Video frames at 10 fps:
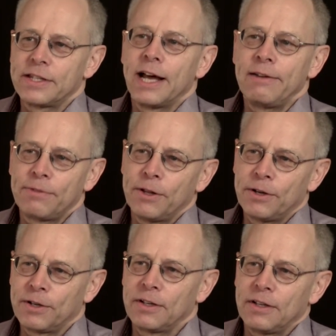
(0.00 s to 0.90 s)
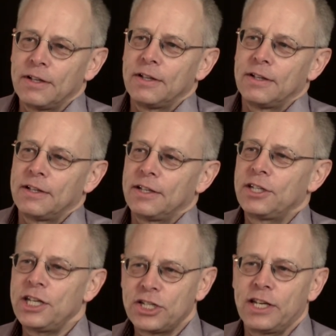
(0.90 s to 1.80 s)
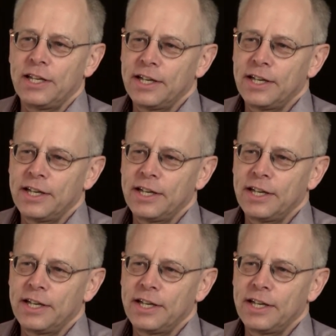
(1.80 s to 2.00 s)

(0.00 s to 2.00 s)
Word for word: lifelong teaching.